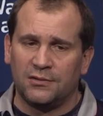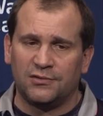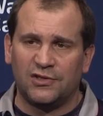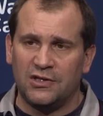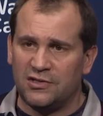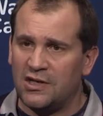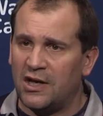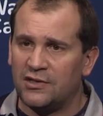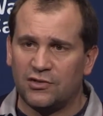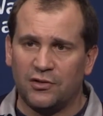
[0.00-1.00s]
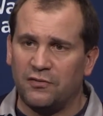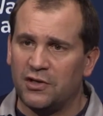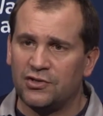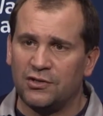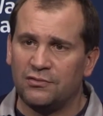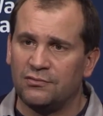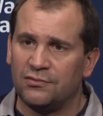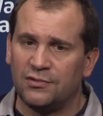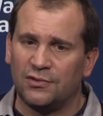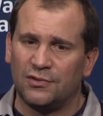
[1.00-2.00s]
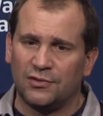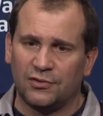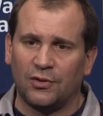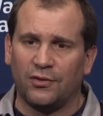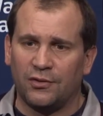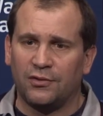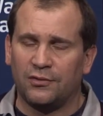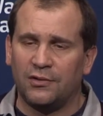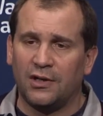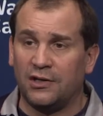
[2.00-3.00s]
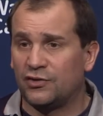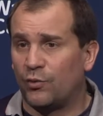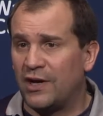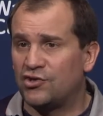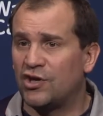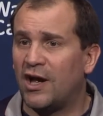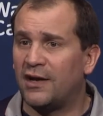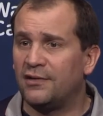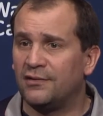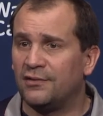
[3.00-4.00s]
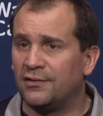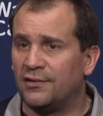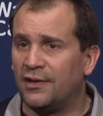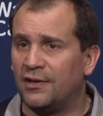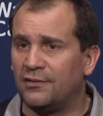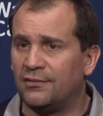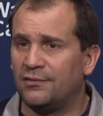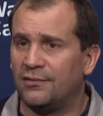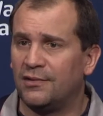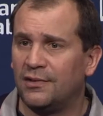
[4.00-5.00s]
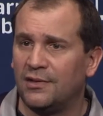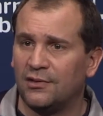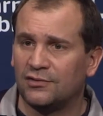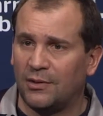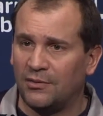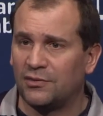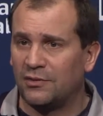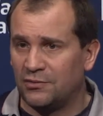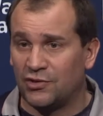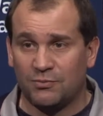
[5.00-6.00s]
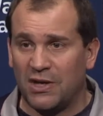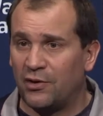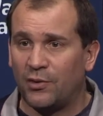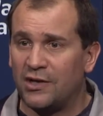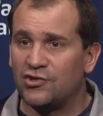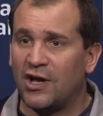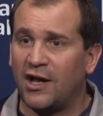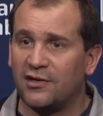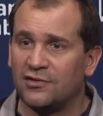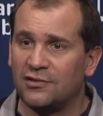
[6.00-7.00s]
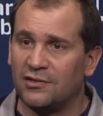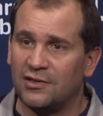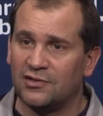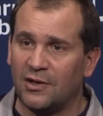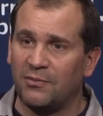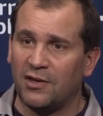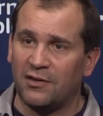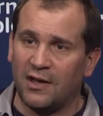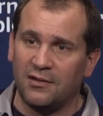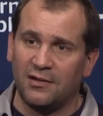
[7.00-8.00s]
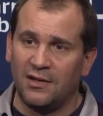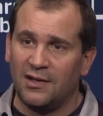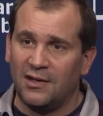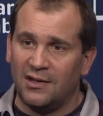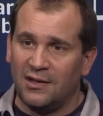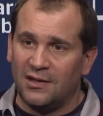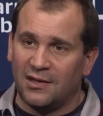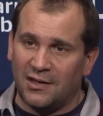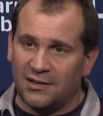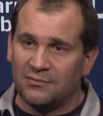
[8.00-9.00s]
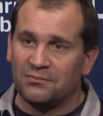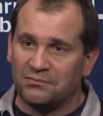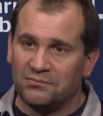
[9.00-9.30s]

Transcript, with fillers: Sees the ice, good vision. So the, and he's a right shot, and you know some so just being a right shot is is something that can